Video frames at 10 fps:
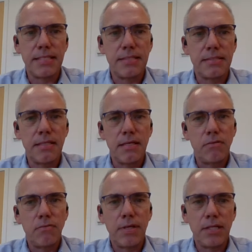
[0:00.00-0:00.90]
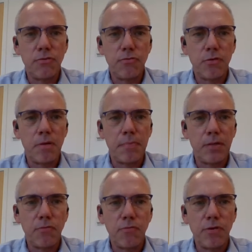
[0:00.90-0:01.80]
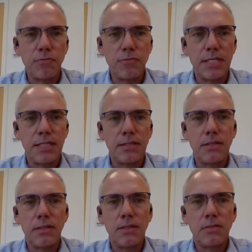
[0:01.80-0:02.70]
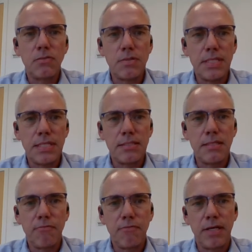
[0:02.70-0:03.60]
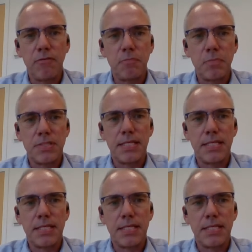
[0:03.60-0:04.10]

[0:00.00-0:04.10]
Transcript: vaccines range from about 15 to 65%.